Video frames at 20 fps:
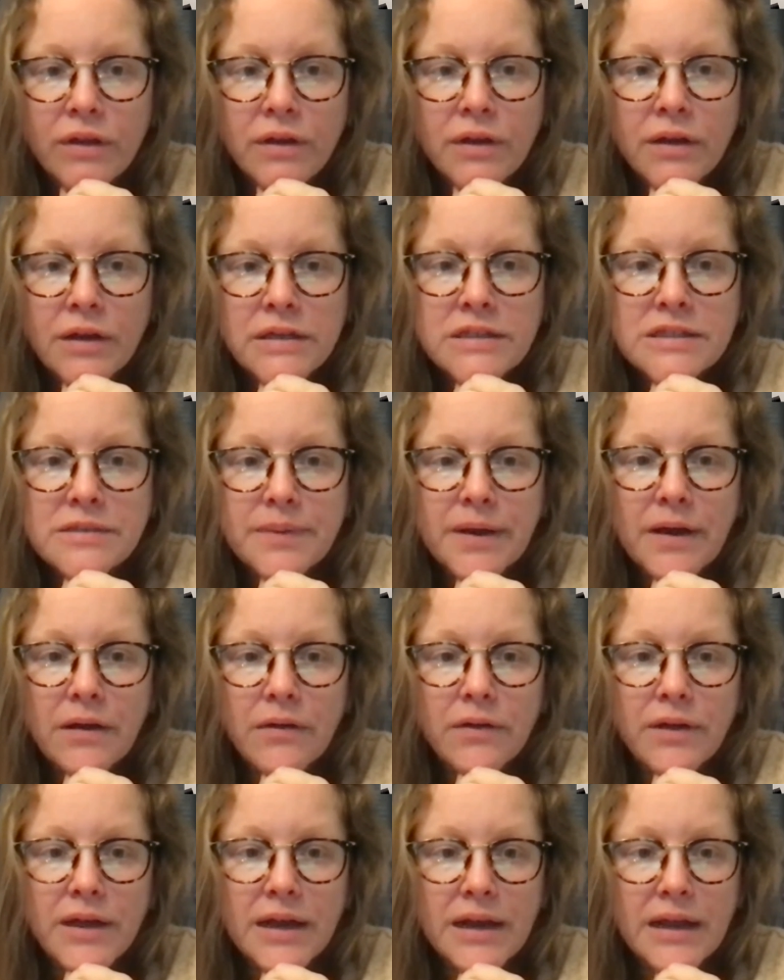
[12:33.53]
It's about
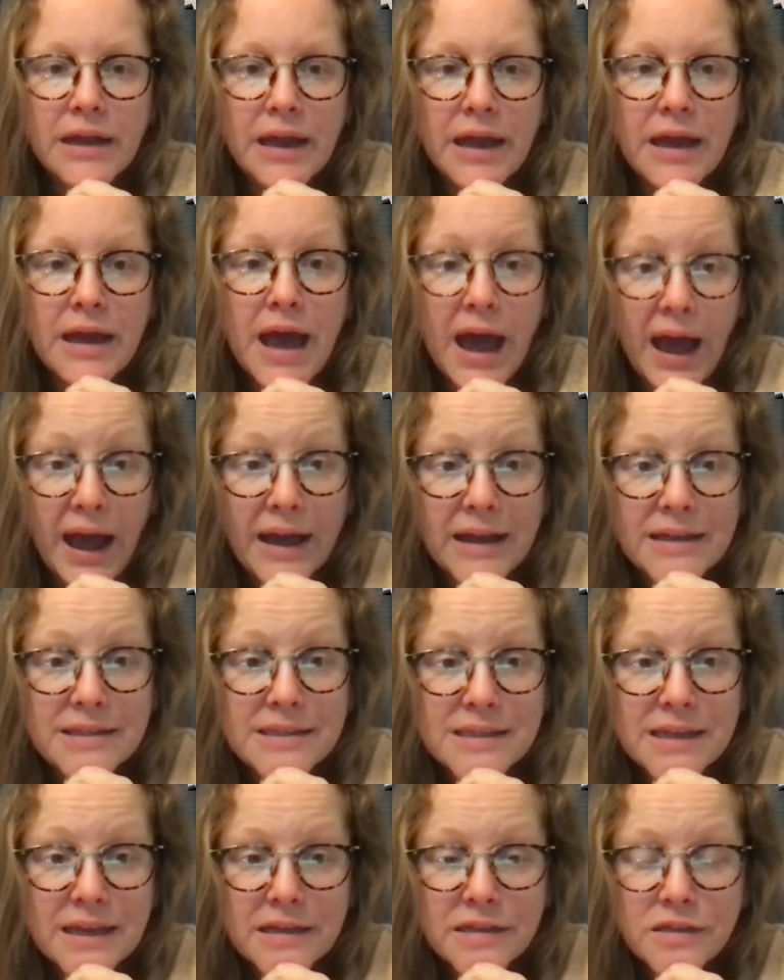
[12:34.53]
getting
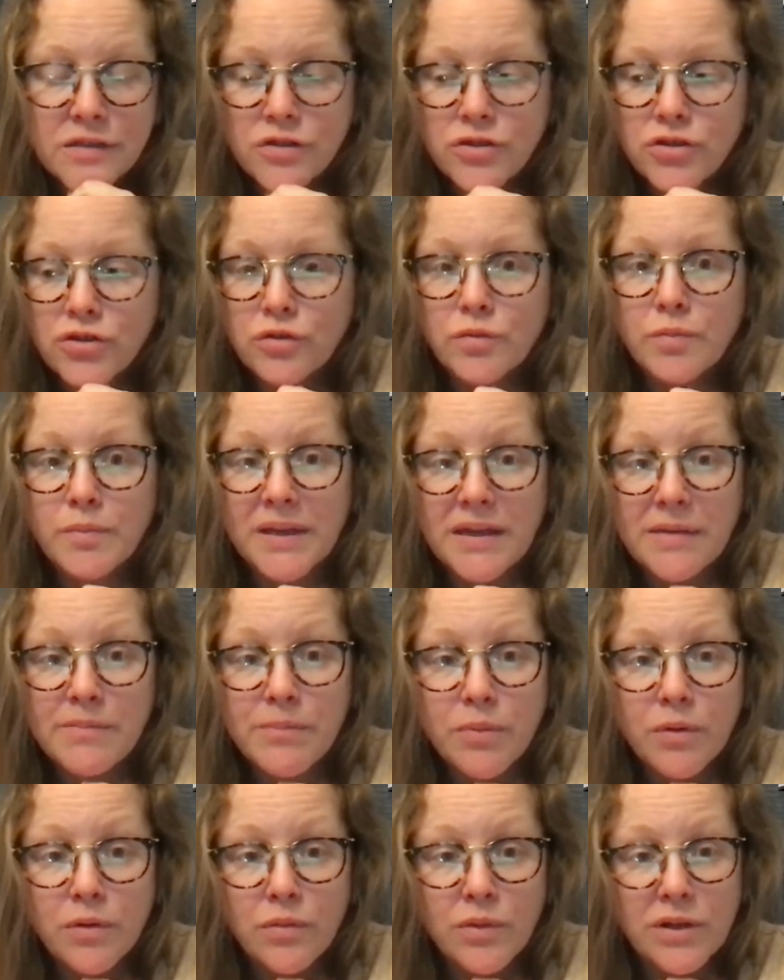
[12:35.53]
access to
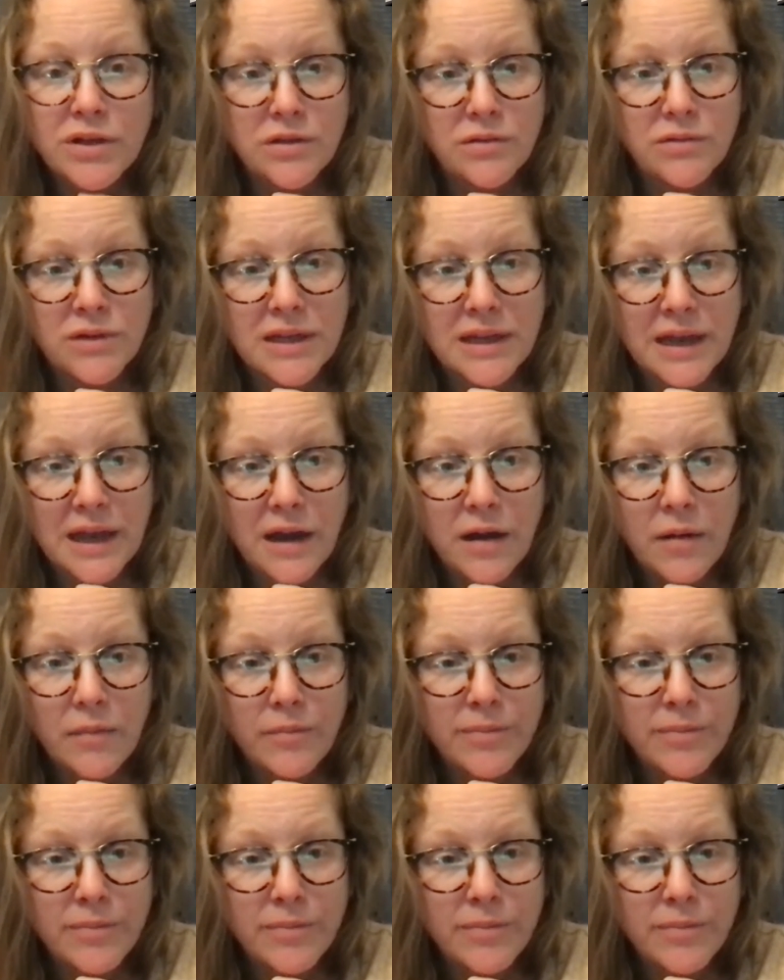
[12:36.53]
people when you need help.